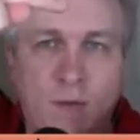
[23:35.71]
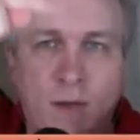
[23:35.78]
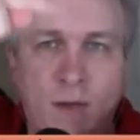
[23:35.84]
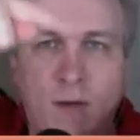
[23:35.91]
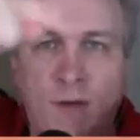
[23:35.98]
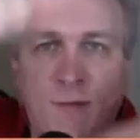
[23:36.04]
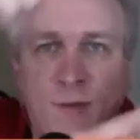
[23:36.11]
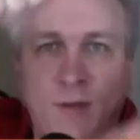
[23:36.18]
I don't
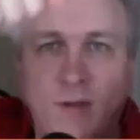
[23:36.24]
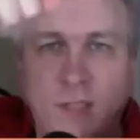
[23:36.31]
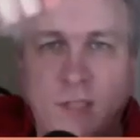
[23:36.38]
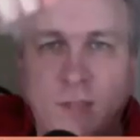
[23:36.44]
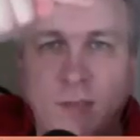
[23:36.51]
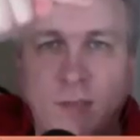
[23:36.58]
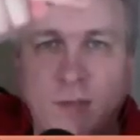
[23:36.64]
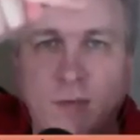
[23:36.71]
know if you can see
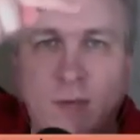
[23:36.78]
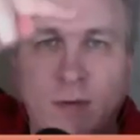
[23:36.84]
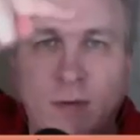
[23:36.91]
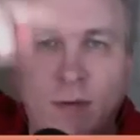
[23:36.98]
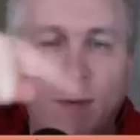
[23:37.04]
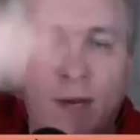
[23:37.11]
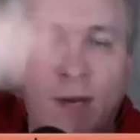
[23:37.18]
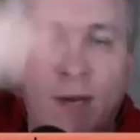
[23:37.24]
my screen or
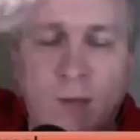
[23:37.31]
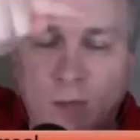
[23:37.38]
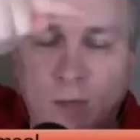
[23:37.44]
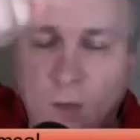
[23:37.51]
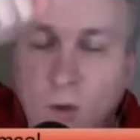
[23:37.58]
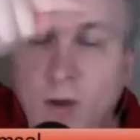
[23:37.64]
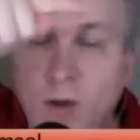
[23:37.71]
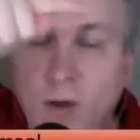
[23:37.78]
not, but I do it
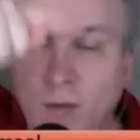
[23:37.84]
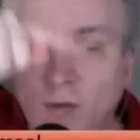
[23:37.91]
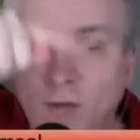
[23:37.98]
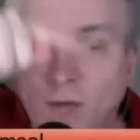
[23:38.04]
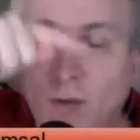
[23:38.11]
long enough,